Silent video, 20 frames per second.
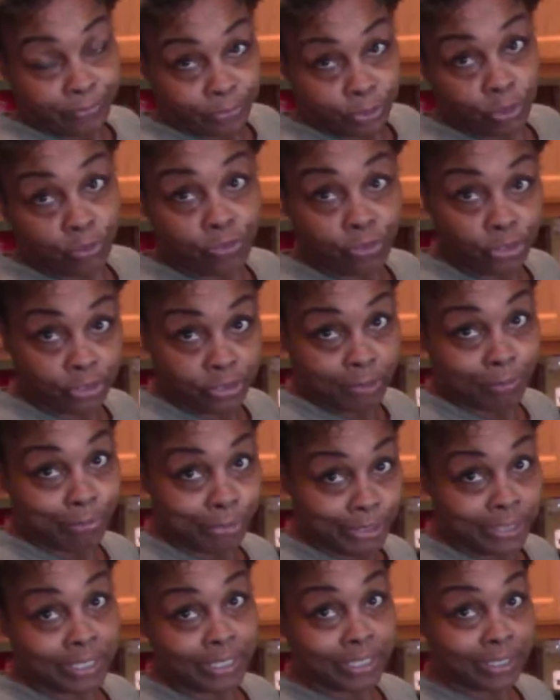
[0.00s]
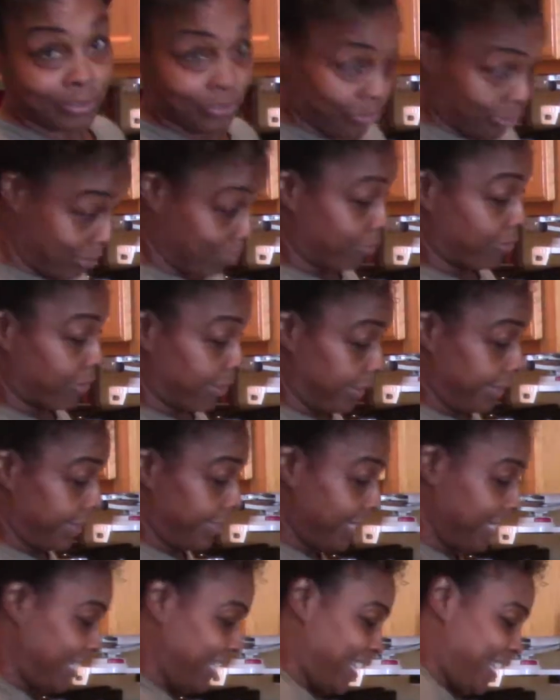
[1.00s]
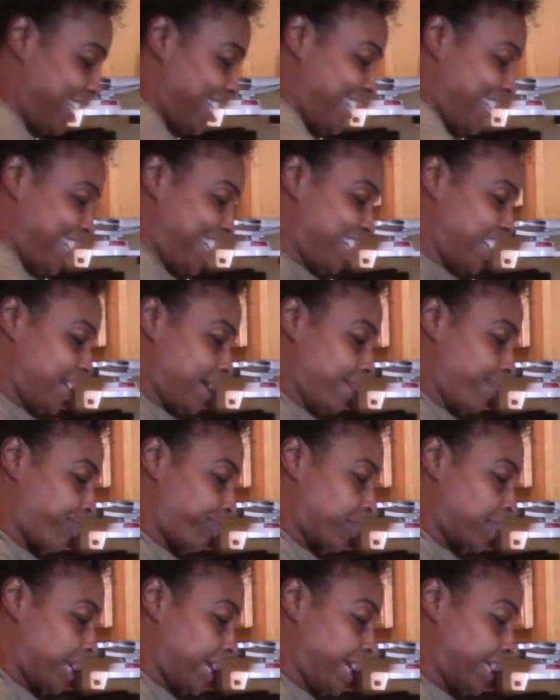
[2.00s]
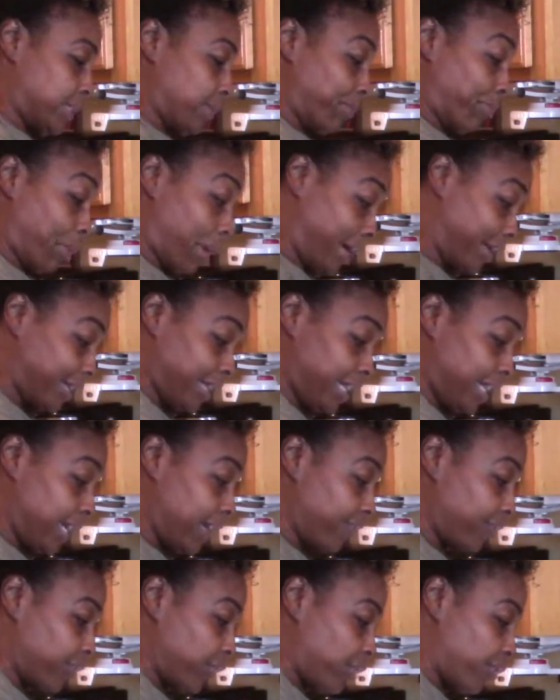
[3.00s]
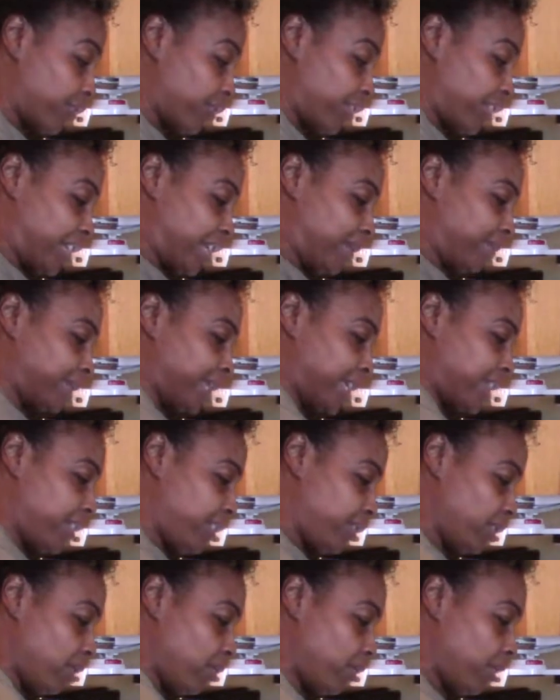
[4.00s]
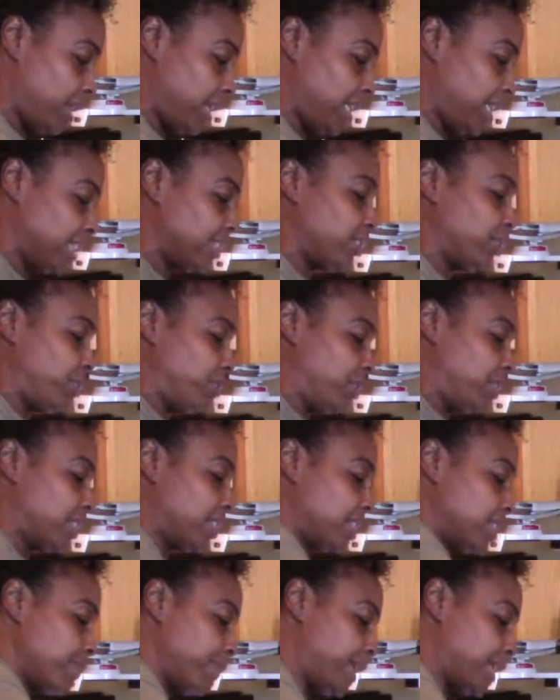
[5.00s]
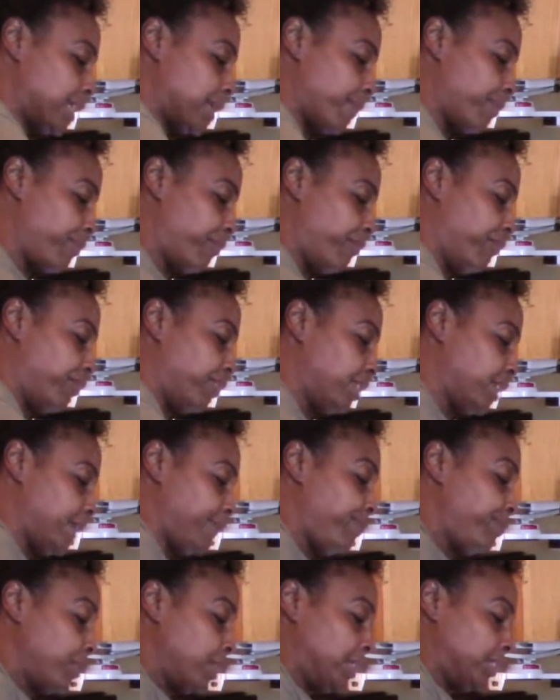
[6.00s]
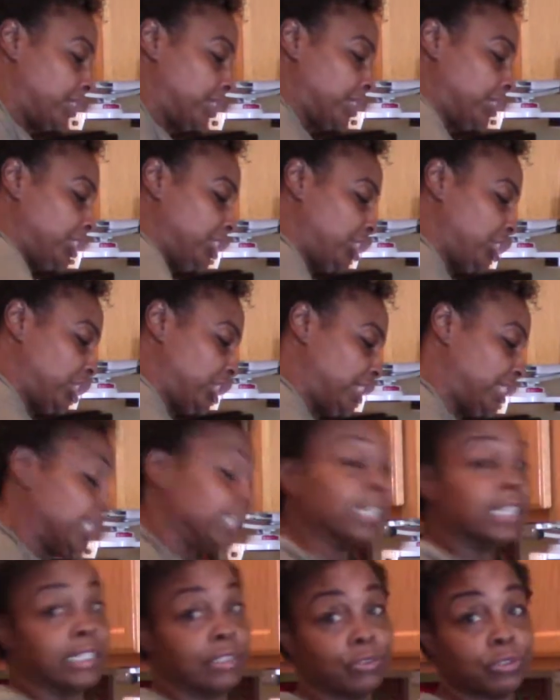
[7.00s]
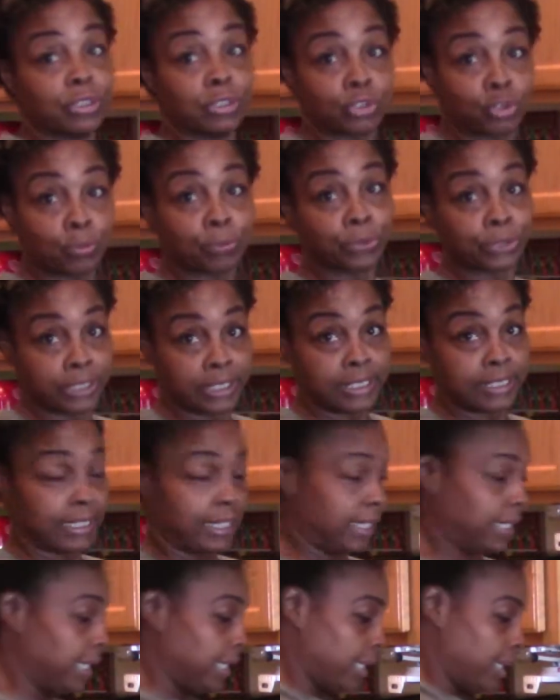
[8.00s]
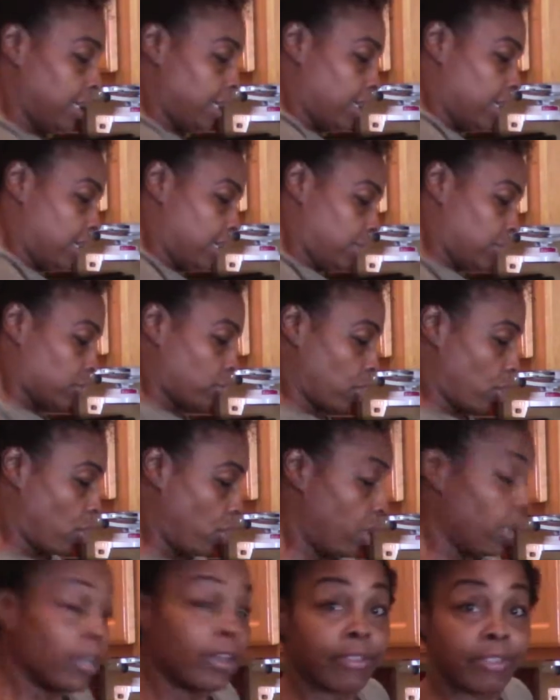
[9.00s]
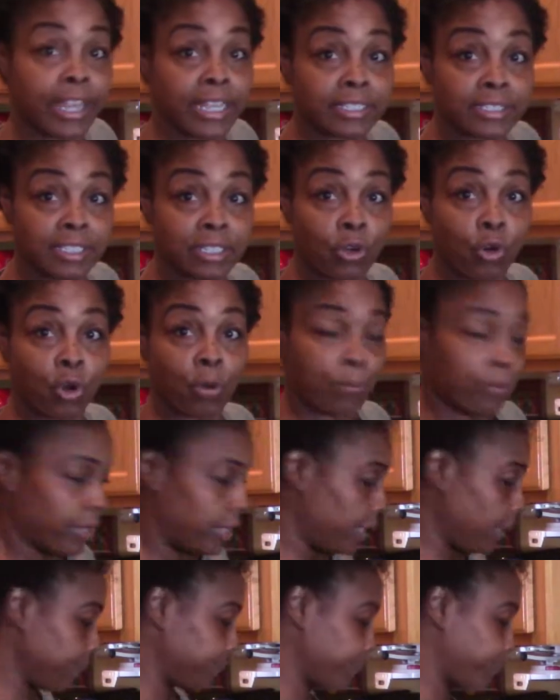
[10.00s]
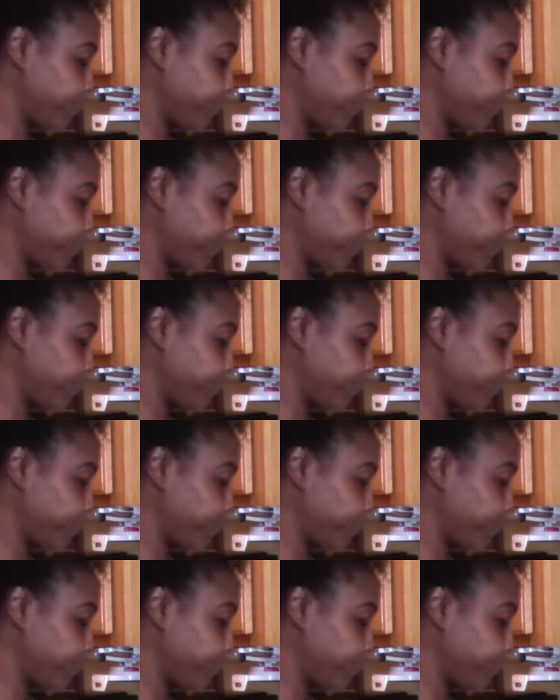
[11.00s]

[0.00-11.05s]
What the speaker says: for some biscuits or some bread. And I had some broccoli left over, and I'm like, you know what? Let's do this. Let's make something fun, delicious, and super easy. So that's incorporated.